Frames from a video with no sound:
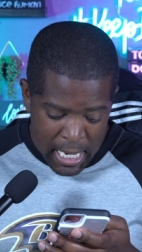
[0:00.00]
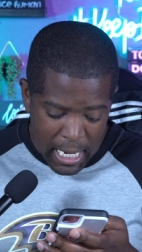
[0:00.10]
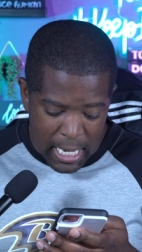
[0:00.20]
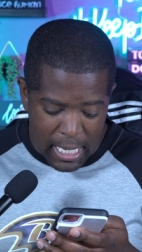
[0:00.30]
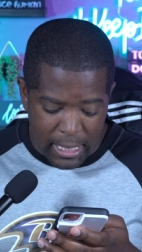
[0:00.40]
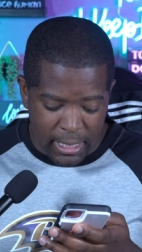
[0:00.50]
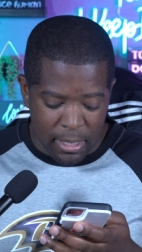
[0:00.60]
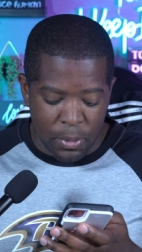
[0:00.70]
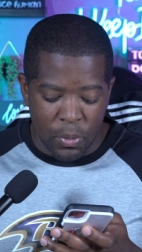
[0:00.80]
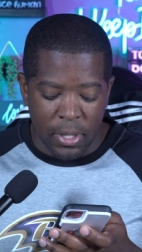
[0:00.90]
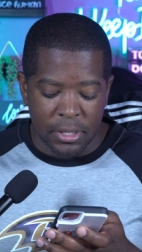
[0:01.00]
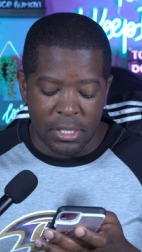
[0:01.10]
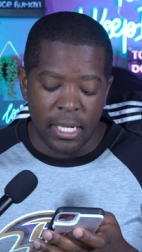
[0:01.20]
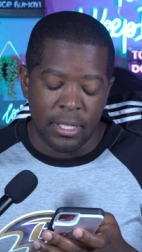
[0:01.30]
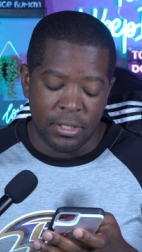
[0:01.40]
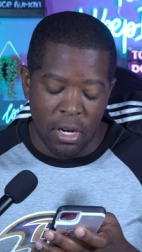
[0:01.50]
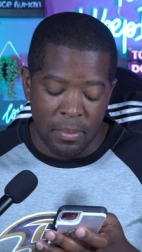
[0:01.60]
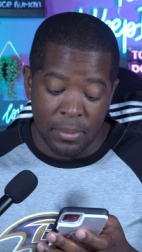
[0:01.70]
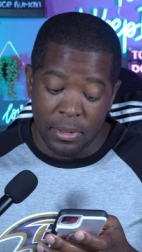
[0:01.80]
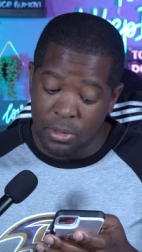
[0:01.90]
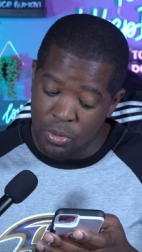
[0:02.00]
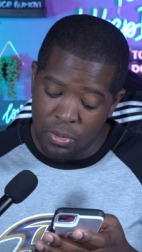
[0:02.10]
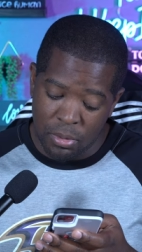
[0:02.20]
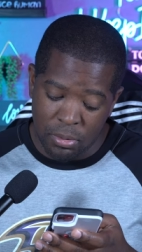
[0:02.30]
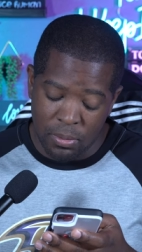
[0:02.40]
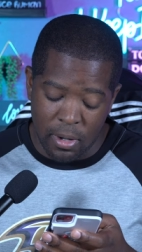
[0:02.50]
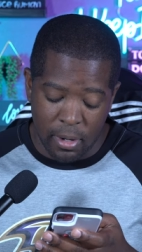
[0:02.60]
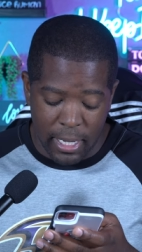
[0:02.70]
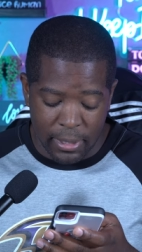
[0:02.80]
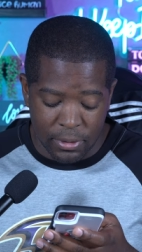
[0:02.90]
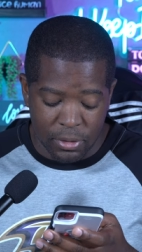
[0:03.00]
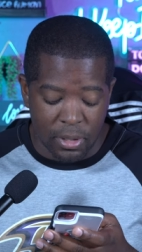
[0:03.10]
Uh, he said, number one, Shannon Sharp. Number two, Mark Andrews.